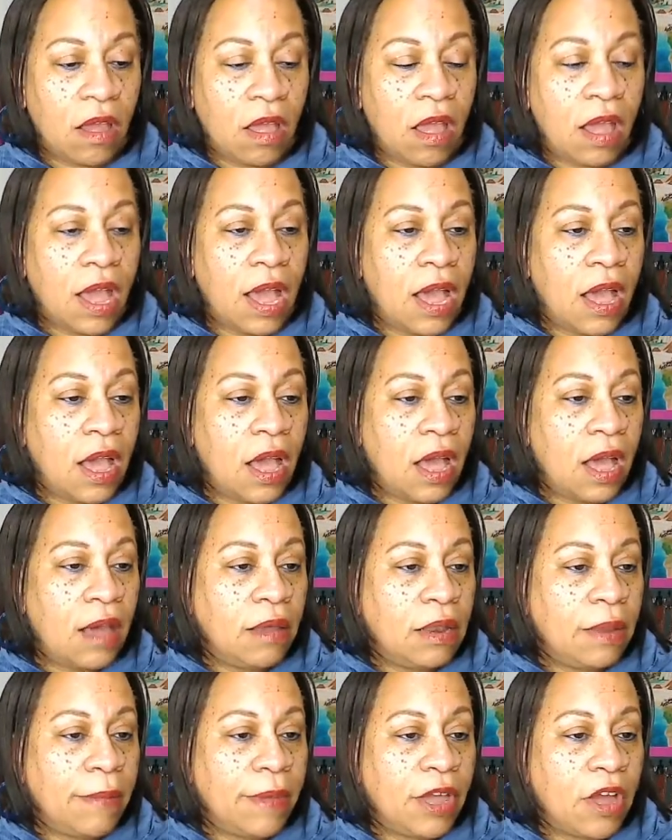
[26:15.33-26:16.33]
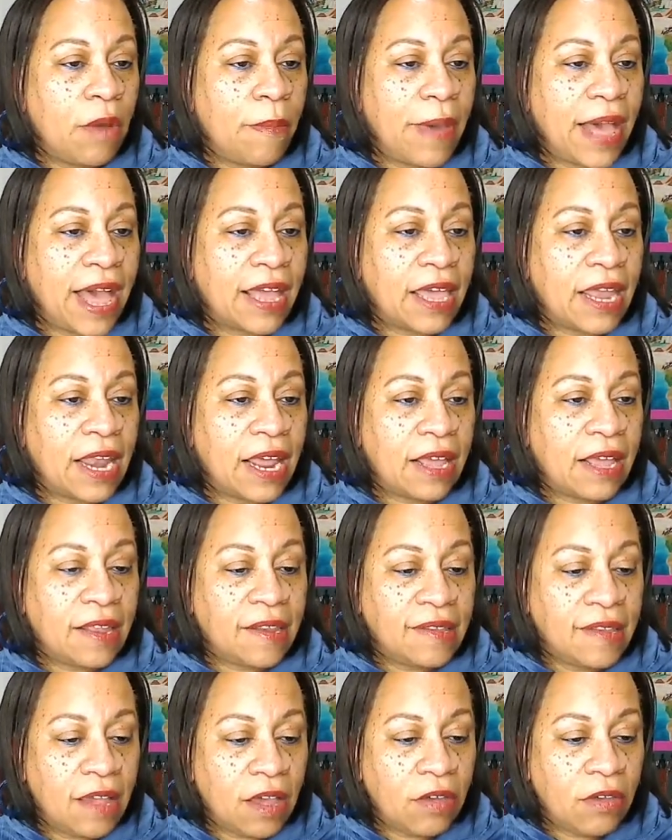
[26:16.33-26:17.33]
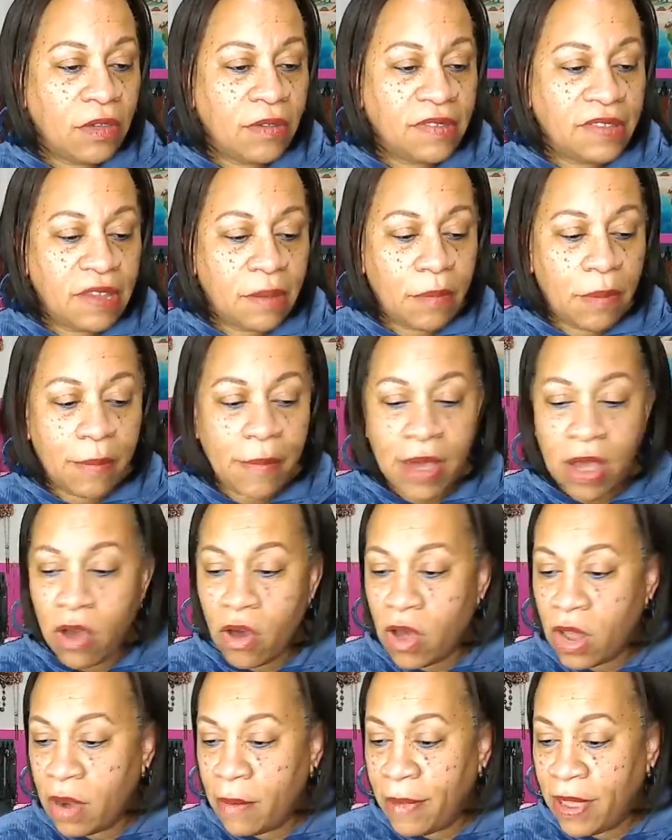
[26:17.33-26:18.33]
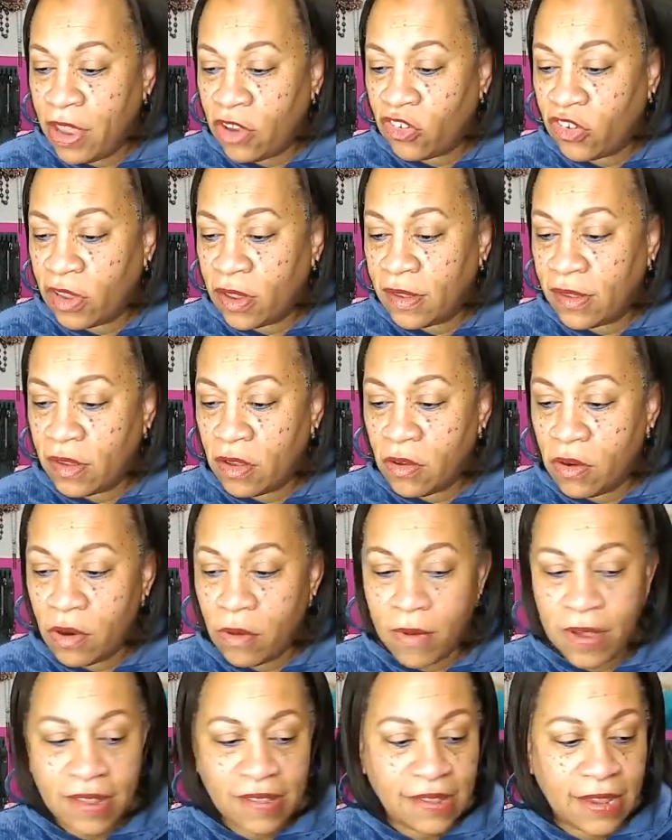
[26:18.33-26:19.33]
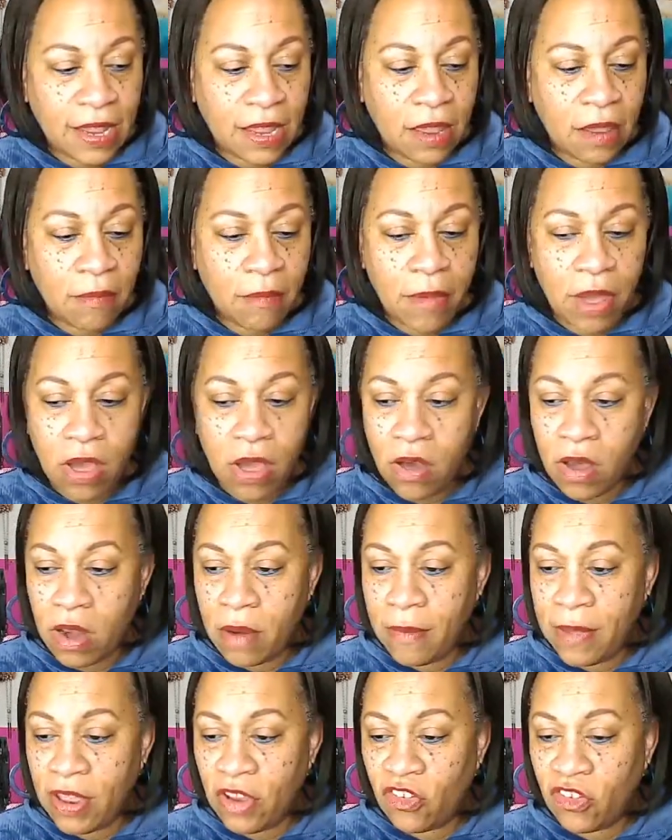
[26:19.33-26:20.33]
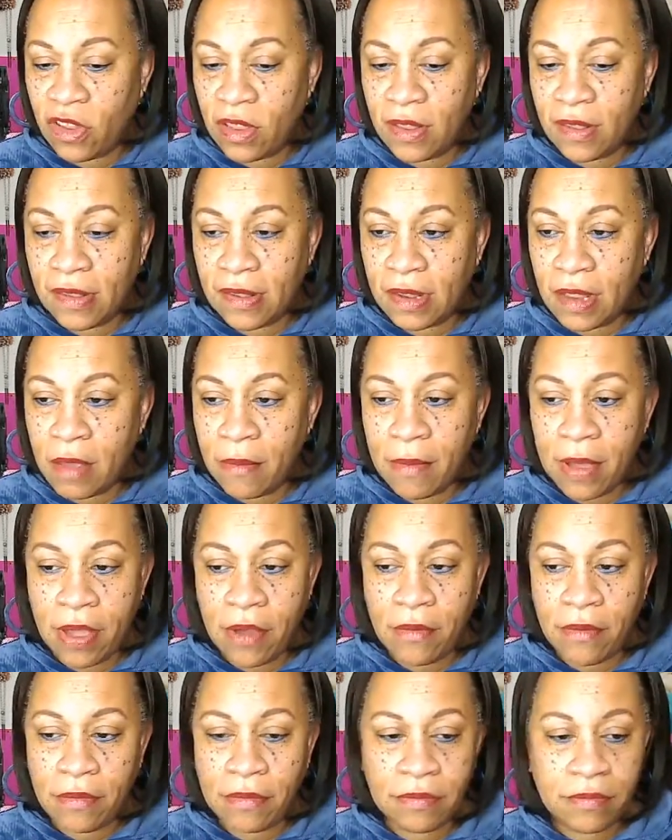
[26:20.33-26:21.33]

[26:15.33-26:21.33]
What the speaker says: Let me go back and I can tell you some of my automations. Hold on one second. My automations. Come on.